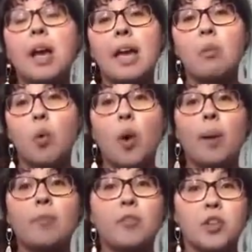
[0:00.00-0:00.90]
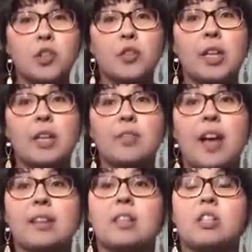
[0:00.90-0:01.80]
a warm first reading of
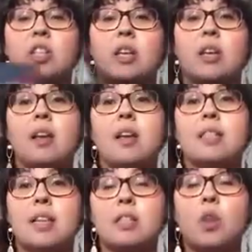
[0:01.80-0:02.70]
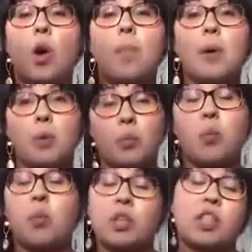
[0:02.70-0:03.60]
that, then she takes the whole book.
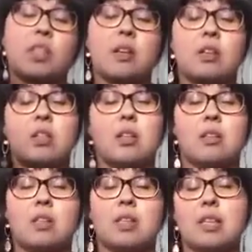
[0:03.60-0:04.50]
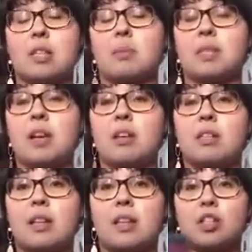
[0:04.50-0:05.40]
When she's done, she takes it upstairs,
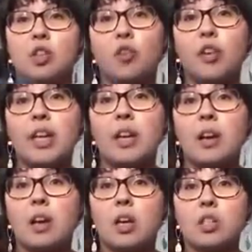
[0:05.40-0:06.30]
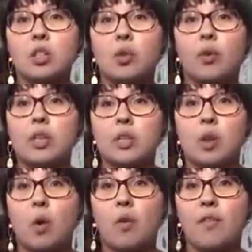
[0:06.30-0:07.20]
and then she'll read a story to the
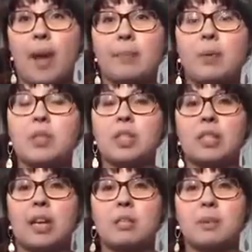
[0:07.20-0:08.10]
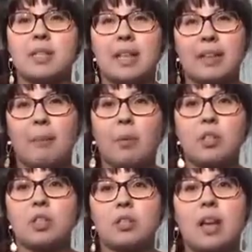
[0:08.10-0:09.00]
whole family, which is nice because at that point
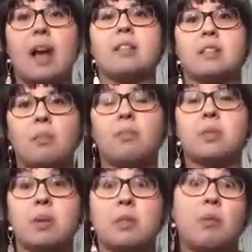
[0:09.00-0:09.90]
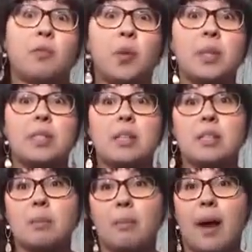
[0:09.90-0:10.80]
she's gotten some fluency and
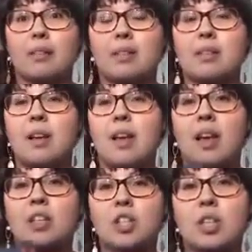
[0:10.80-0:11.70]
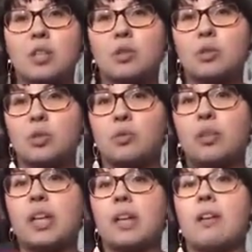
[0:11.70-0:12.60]
some practice, and she gets used to
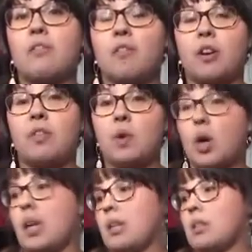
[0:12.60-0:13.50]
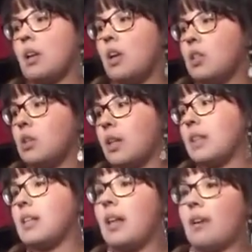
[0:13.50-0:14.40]
reading in front of an audience. So
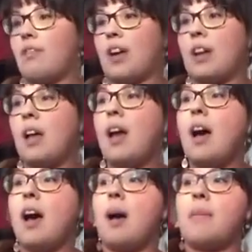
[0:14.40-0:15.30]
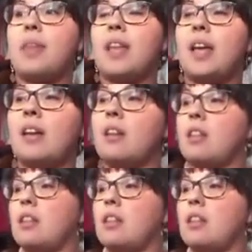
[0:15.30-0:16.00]
that's a lot of fun. And then